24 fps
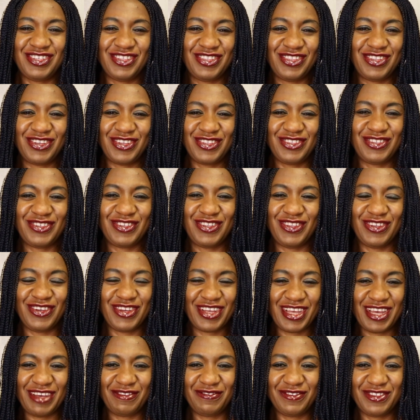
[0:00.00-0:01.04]
not too
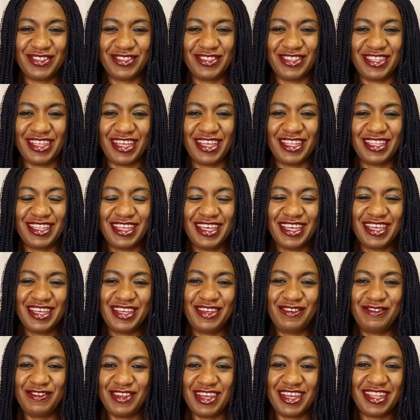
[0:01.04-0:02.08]
long after then
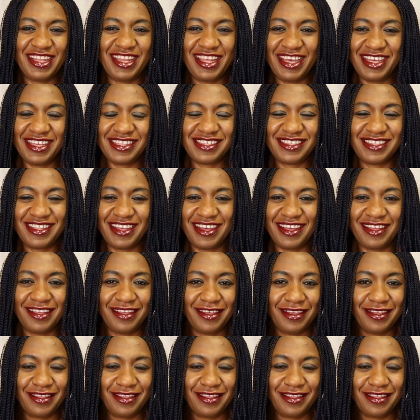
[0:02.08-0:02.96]
he realized that